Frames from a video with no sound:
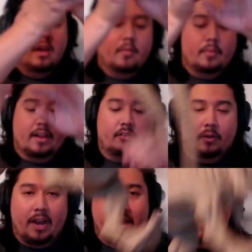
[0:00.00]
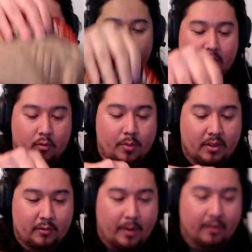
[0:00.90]
That's okay. And we'll put the
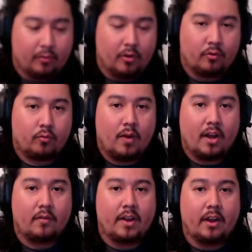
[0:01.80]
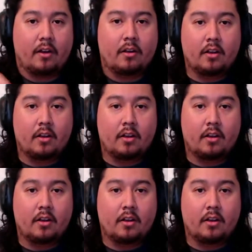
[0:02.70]
Spinosaurus right over here.